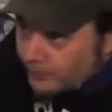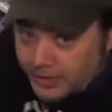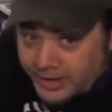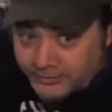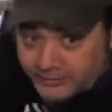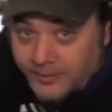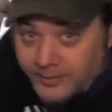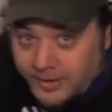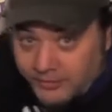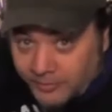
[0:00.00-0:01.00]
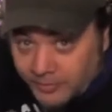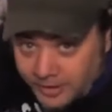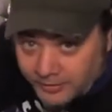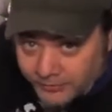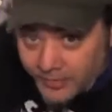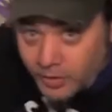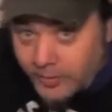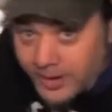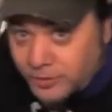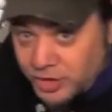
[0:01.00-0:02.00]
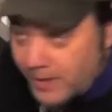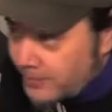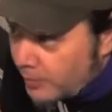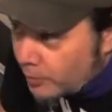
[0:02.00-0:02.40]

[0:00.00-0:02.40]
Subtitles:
Okay, it's time to get some Funko Pop shopping